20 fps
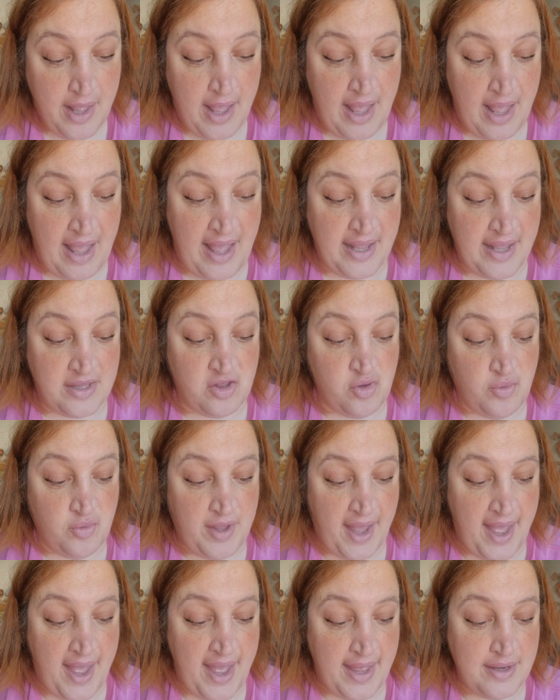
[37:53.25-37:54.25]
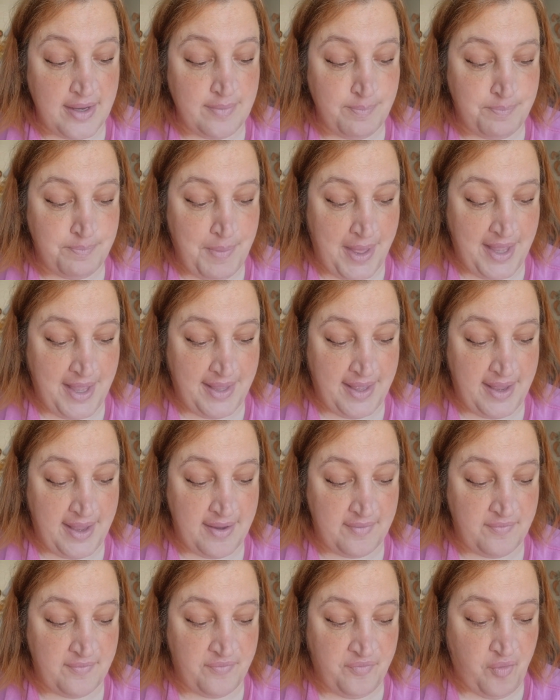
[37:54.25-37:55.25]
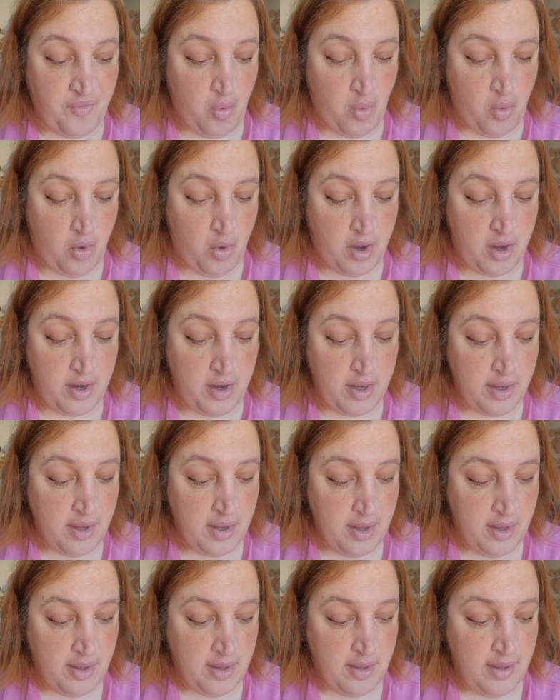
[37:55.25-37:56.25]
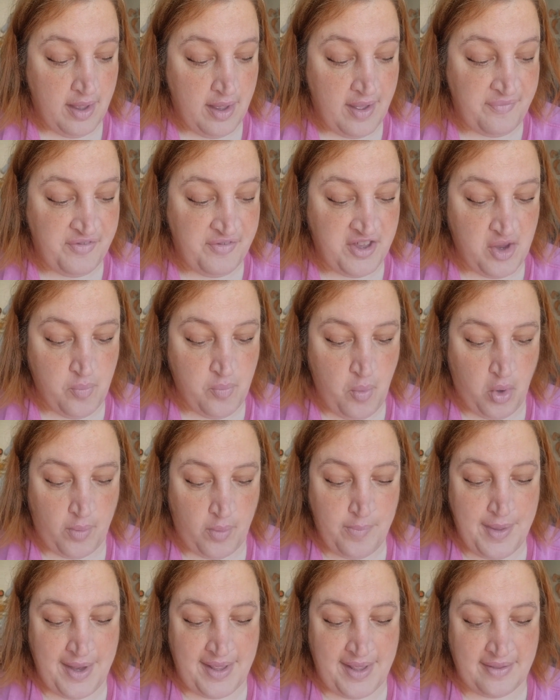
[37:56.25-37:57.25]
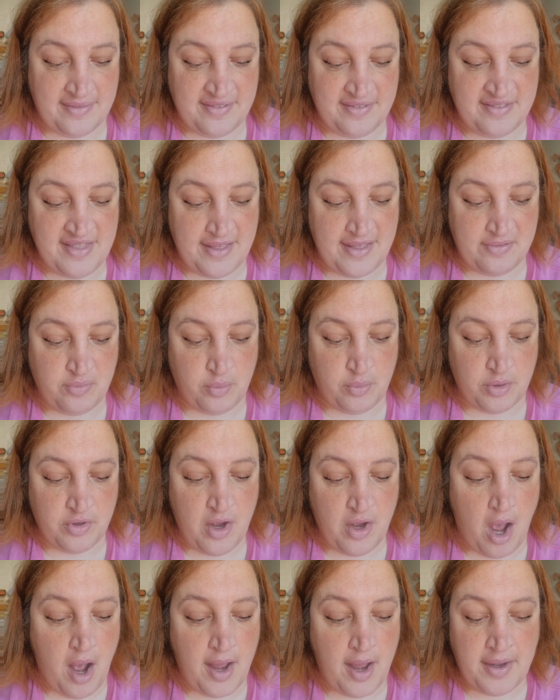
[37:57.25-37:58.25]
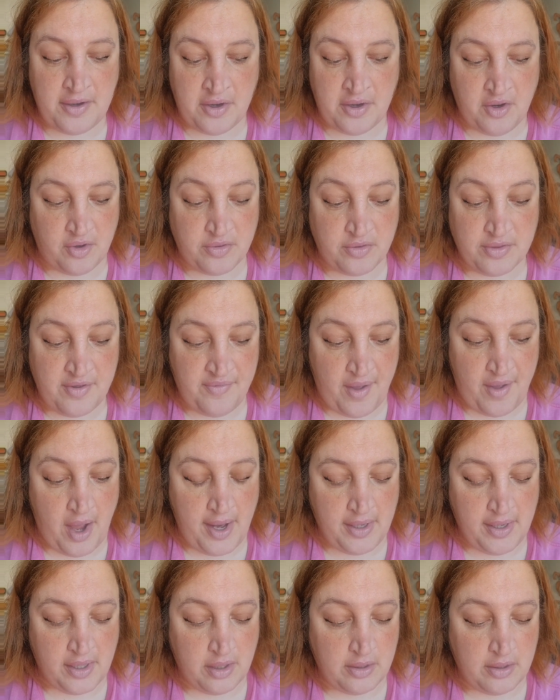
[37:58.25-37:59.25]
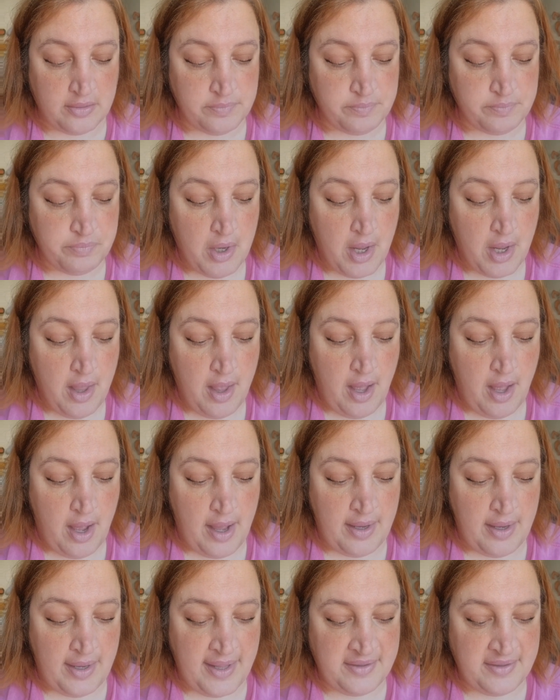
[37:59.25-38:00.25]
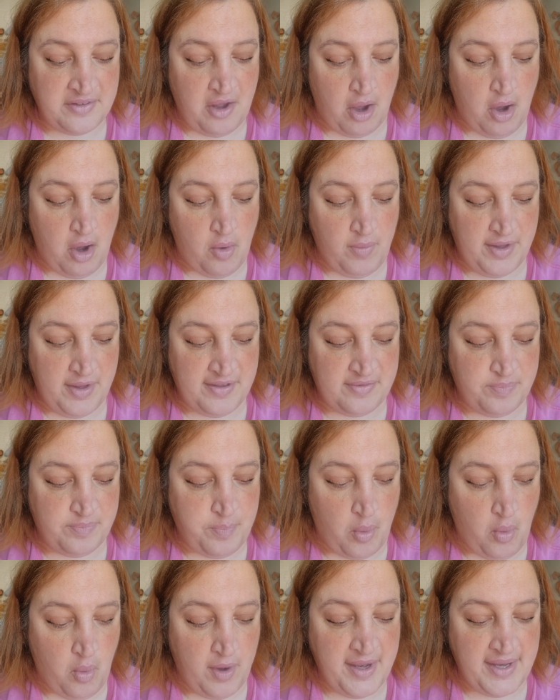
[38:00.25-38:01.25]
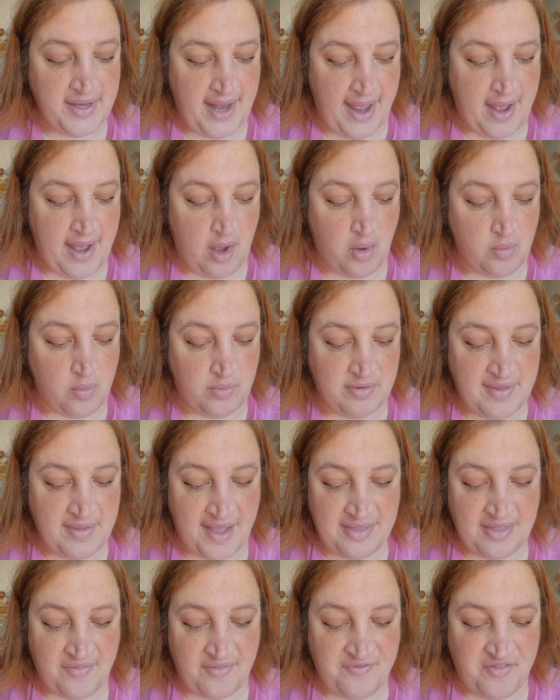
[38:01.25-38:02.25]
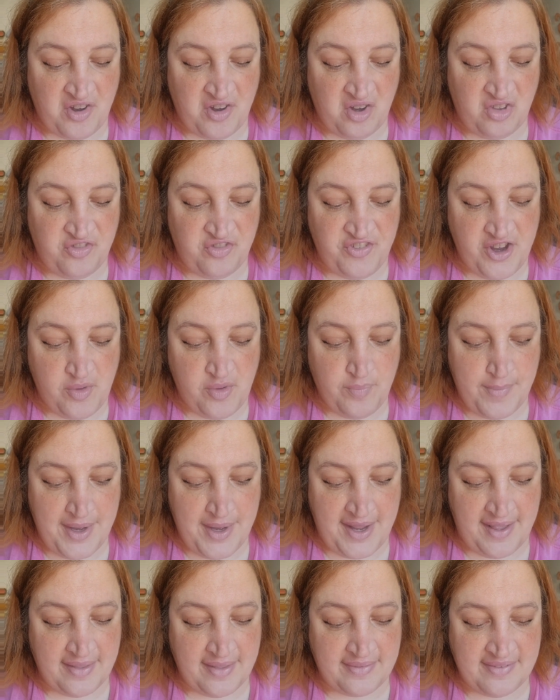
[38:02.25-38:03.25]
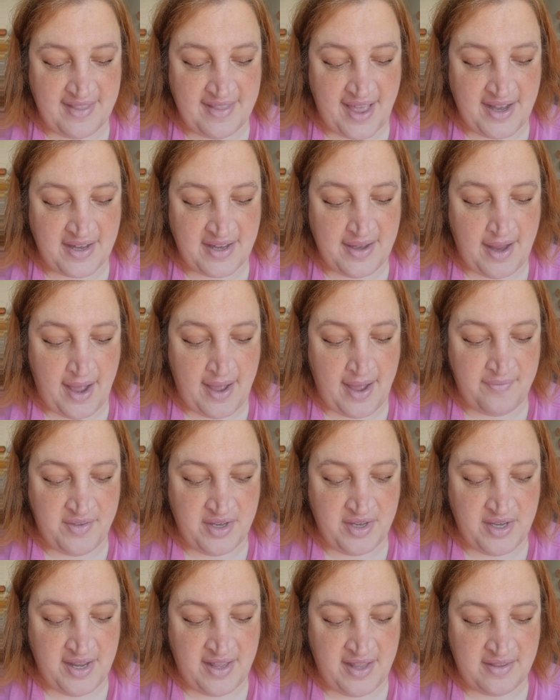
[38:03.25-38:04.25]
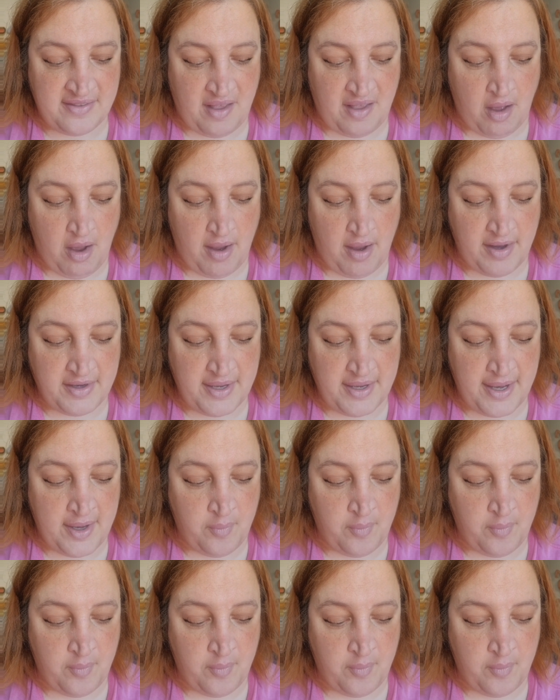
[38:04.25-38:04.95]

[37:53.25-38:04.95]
And you can bake it for a few more minutes. This will not hurt the vinyl. I like to always point out that the first few minutes that an oven is on, it